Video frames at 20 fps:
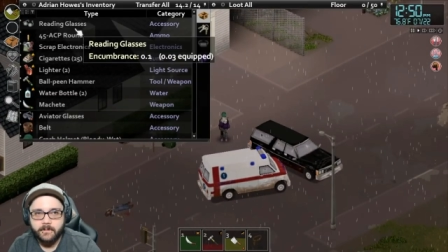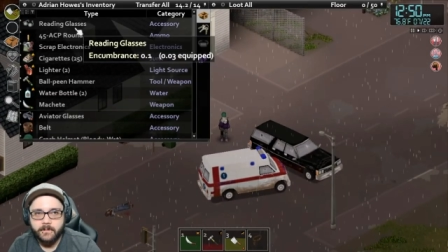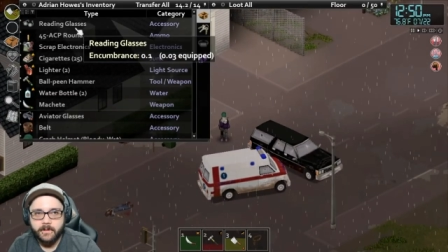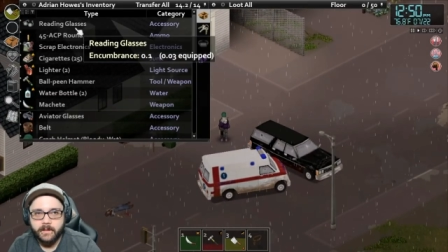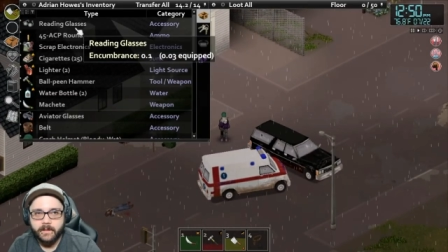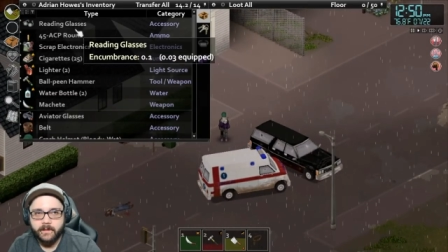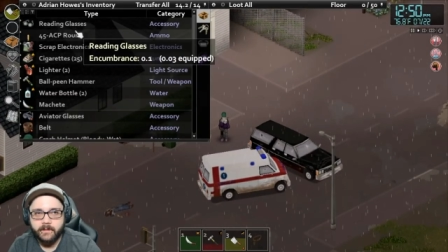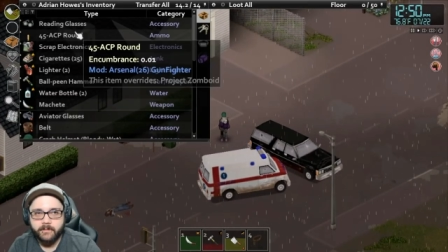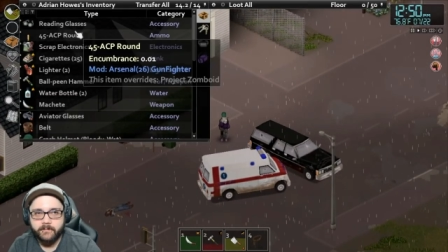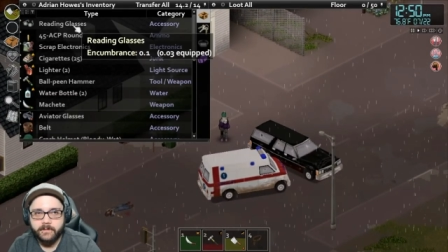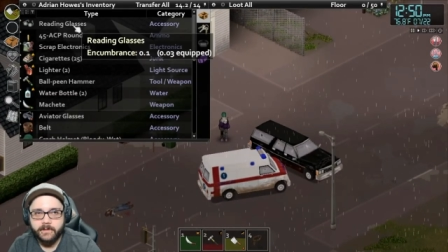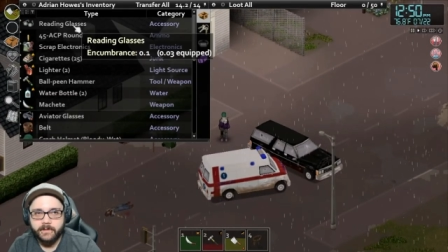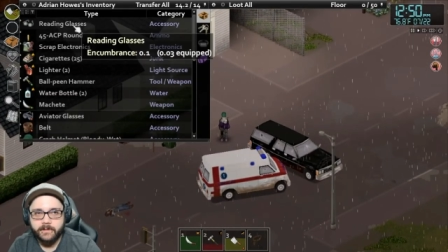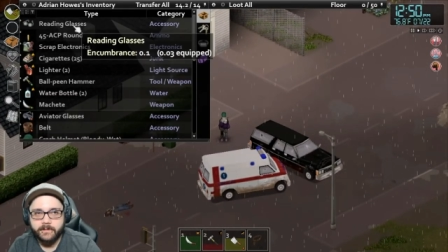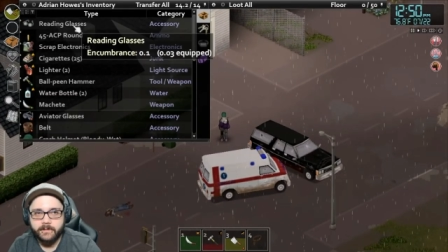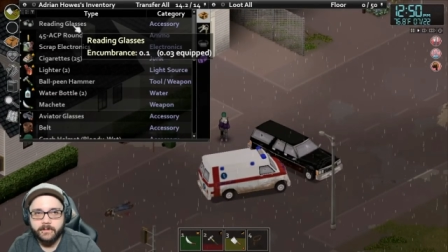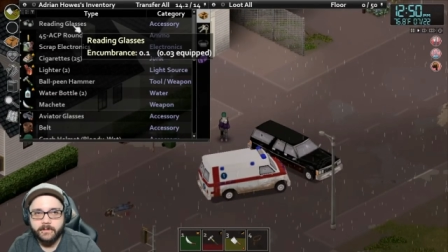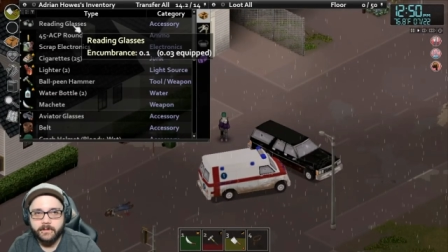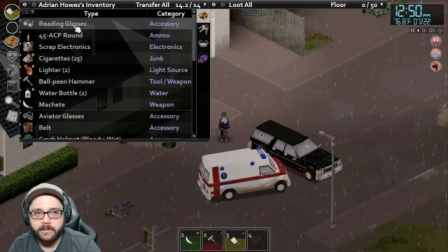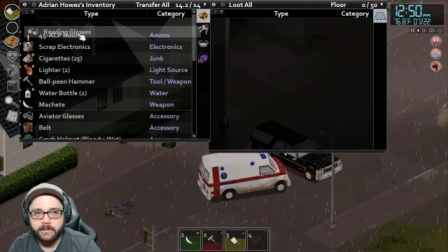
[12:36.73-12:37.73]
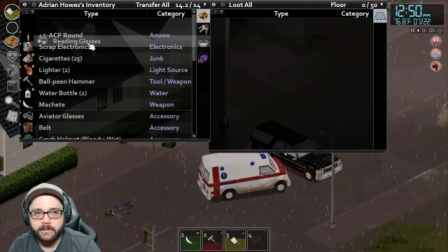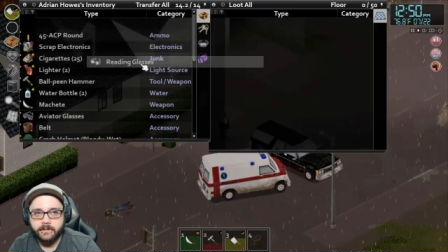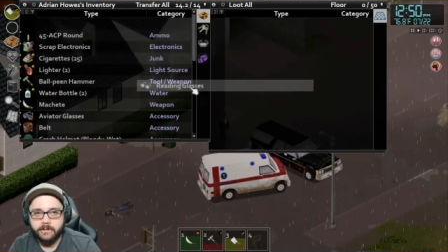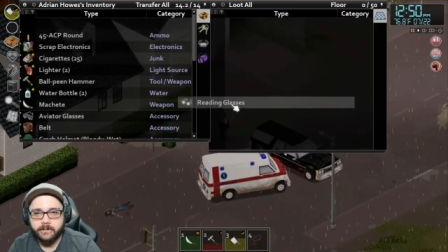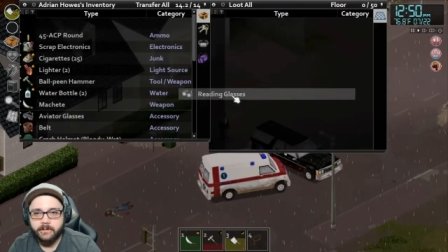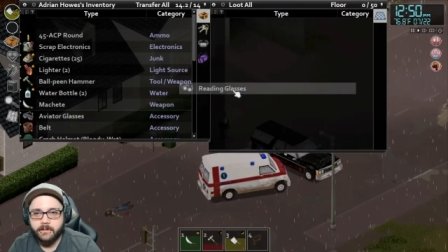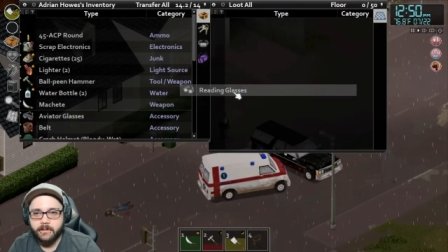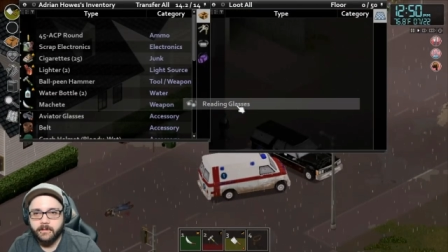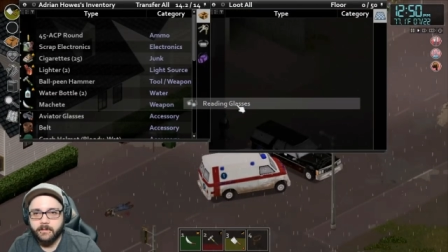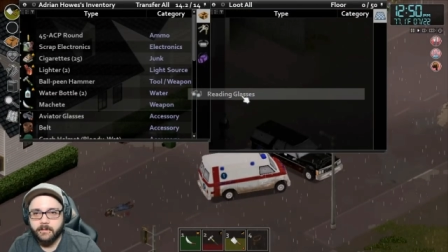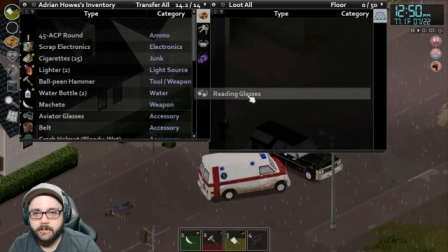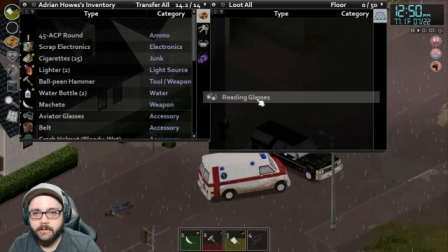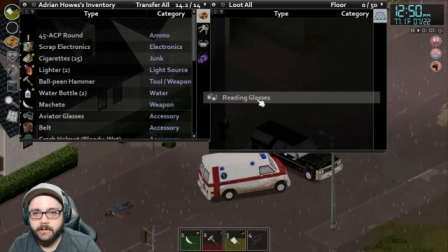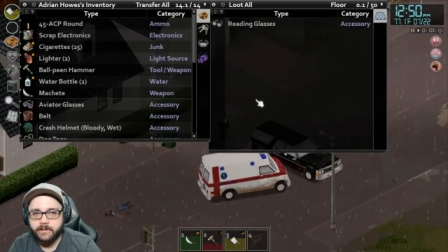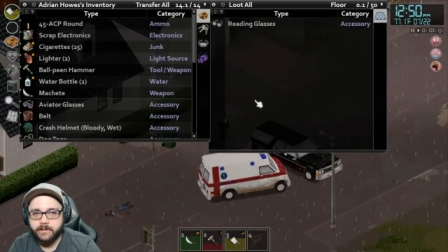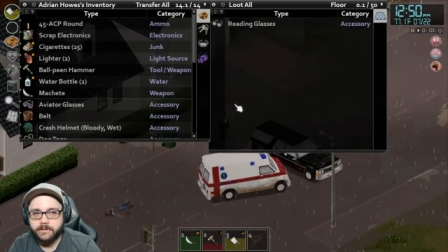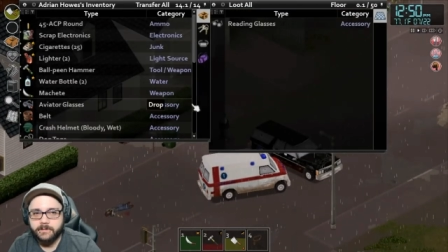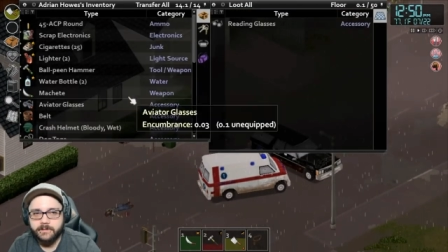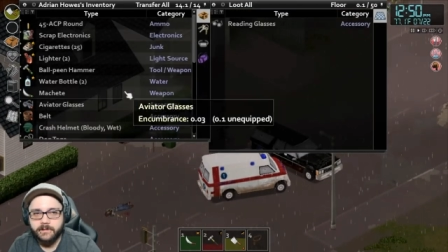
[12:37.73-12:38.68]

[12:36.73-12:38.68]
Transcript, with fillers: I have anything? Oh, I can